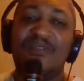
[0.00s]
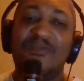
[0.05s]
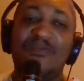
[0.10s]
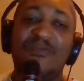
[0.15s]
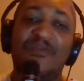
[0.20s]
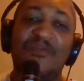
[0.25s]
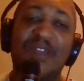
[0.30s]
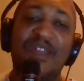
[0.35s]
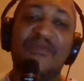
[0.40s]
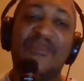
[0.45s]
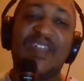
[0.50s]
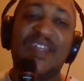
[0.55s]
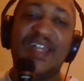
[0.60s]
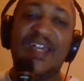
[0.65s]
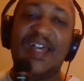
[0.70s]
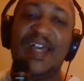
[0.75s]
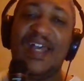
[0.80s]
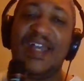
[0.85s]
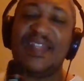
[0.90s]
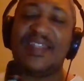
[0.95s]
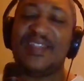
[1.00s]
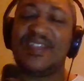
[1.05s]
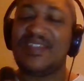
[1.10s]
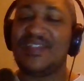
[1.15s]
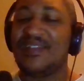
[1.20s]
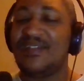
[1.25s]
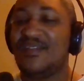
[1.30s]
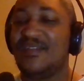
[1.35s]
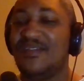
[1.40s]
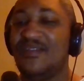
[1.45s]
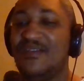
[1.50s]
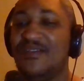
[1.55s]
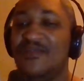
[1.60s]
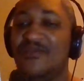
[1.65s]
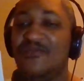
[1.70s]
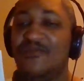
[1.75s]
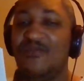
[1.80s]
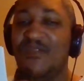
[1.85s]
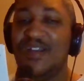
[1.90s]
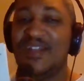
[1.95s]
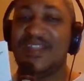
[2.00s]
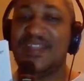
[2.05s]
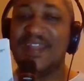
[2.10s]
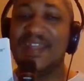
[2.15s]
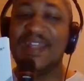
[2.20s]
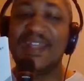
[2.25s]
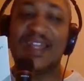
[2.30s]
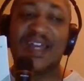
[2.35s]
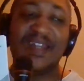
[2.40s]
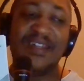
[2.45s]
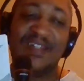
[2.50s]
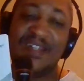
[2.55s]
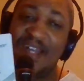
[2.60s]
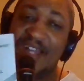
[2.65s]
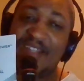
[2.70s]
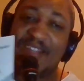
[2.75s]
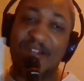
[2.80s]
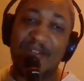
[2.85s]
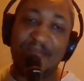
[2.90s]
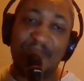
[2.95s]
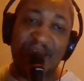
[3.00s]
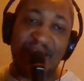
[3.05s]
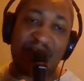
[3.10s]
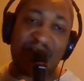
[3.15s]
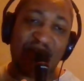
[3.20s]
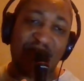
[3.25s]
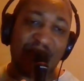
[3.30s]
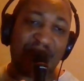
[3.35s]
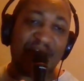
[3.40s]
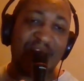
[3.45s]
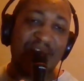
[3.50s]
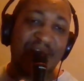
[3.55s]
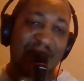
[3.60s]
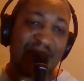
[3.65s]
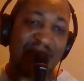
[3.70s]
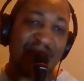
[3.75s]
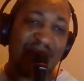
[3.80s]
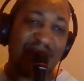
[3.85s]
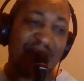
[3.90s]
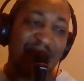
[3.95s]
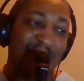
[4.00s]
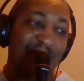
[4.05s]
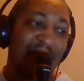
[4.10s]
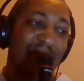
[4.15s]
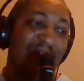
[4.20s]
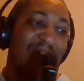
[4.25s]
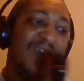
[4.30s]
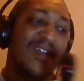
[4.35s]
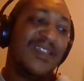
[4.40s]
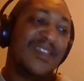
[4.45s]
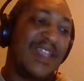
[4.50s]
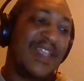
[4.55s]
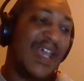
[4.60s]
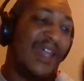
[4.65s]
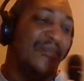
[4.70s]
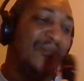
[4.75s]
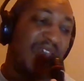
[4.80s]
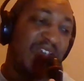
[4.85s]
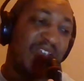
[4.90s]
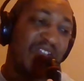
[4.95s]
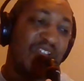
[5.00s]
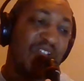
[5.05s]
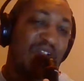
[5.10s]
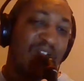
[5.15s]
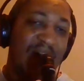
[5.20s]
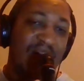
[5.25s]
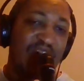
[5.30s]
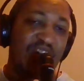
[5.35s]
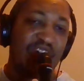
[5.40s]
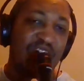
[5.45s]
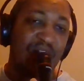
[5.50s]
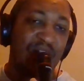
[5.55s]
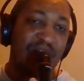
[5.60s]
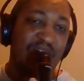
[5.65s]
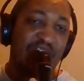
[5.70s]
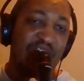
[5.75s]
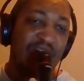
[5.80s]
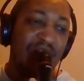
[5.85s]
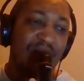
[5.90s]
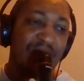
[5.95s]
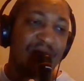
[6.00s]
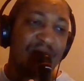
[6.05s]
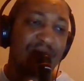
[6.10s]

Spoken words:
we've got one thing, another mixer connected to that mixer I showed you.